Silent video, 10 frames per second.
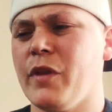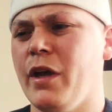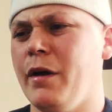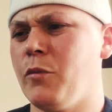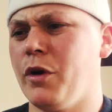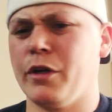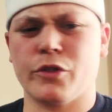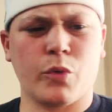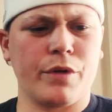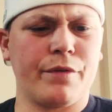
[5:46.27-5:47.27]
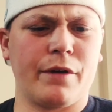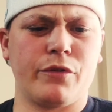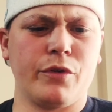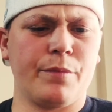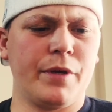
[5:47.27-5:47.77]
running a 25
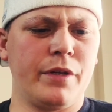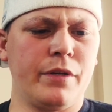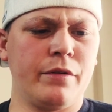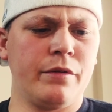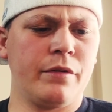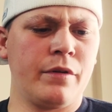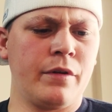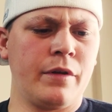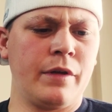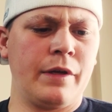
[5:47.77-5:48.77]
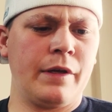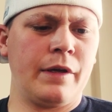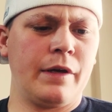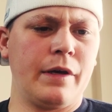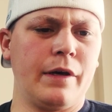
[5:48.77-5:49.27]
tooth pinion.
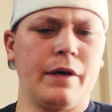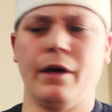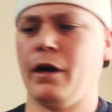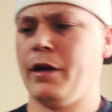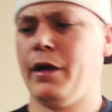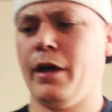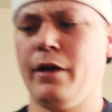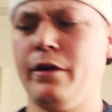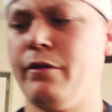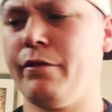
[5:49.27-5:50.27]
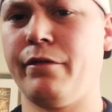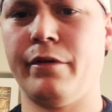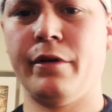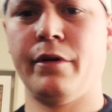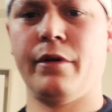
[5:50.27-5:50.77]
I have,
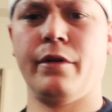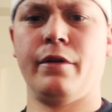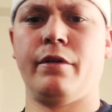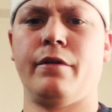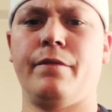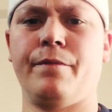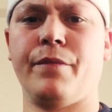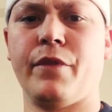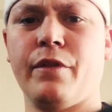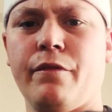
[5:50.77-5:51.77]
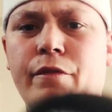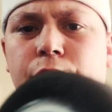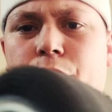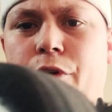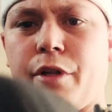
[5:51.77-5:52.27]
if
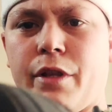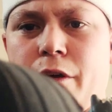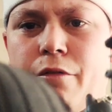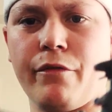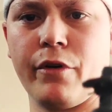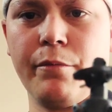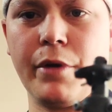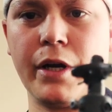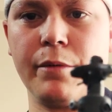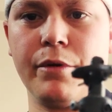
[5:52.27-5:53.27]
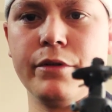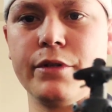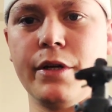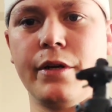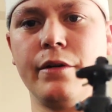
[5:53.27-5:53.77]
you look at that front body
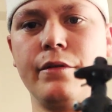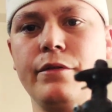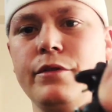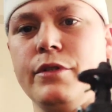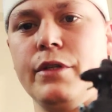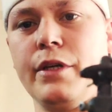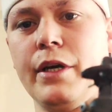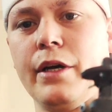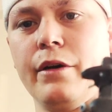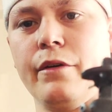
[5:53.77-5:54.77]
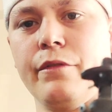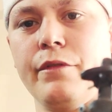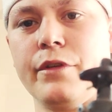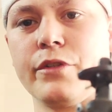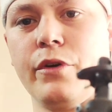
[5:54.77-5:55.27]
post there, you see how
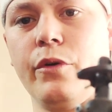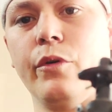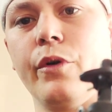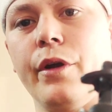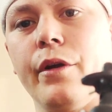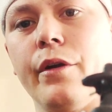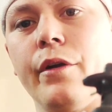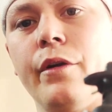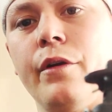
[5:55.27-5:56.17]
there's a hole here.